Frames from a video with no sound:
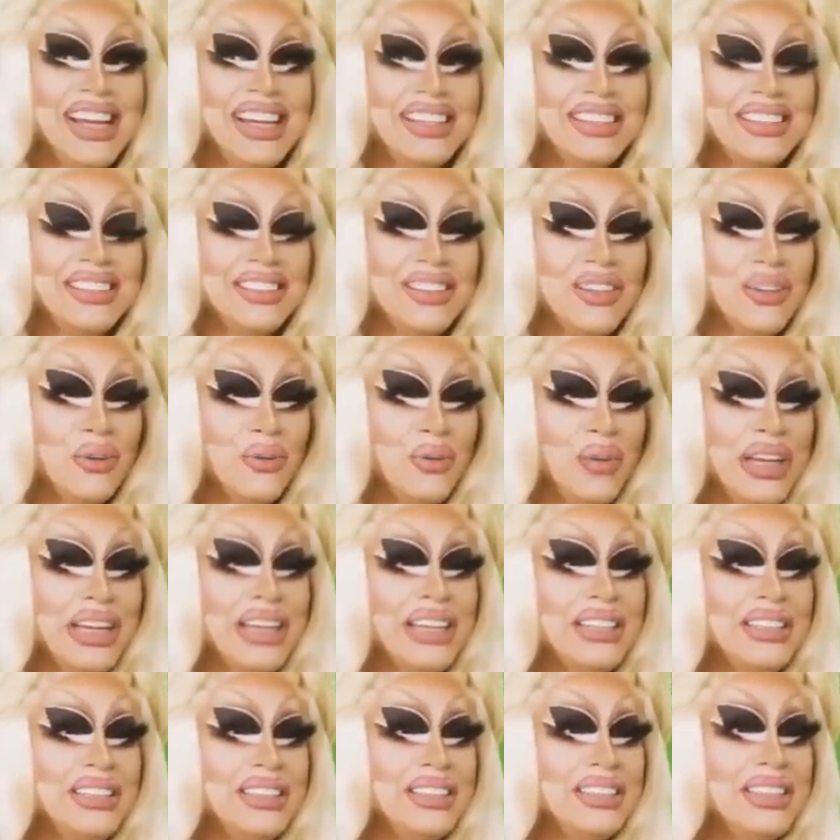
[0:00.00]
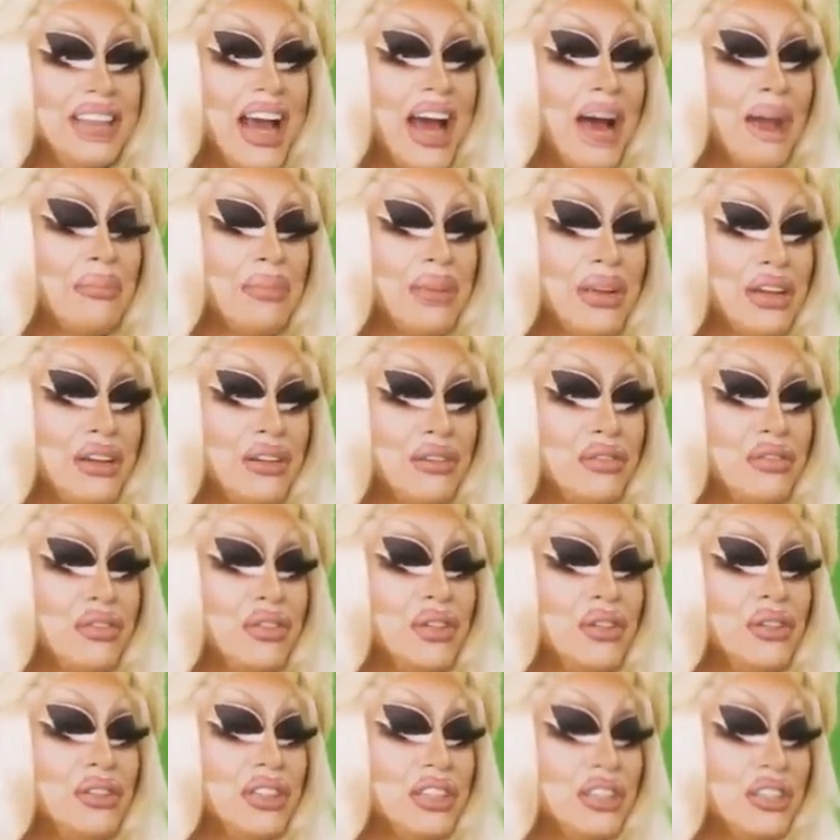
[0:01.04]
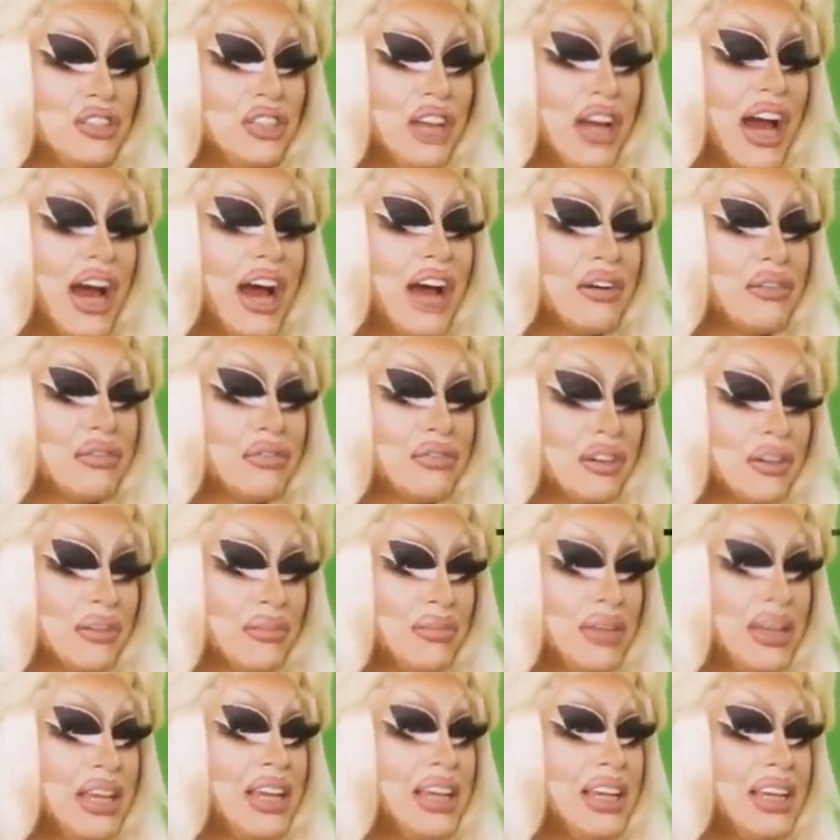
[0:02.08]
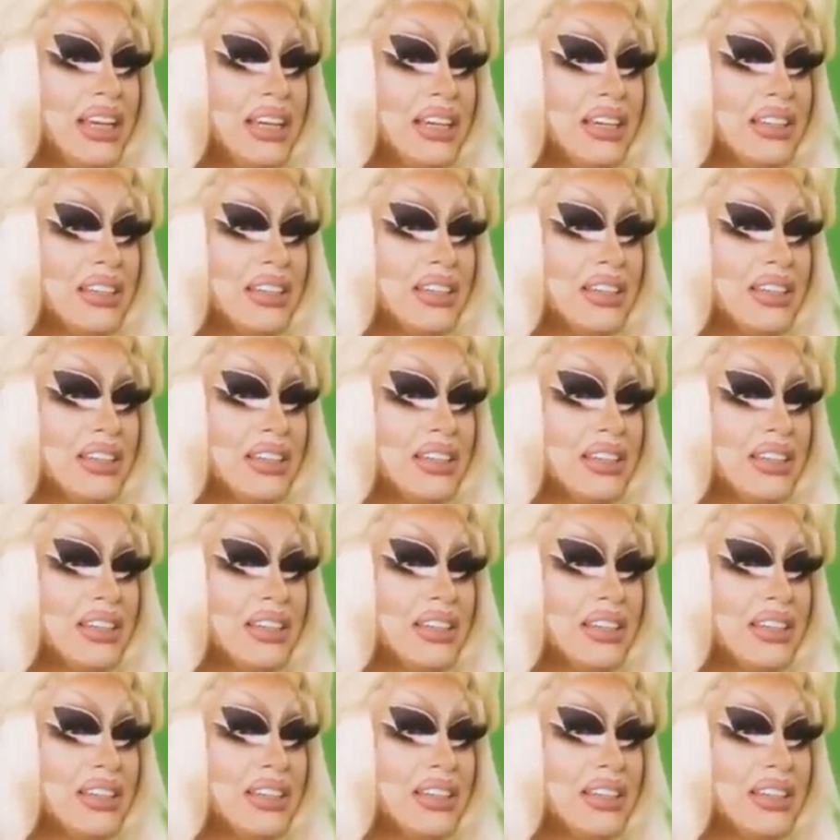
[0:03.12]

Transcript: the wig snapping flew the chat for me.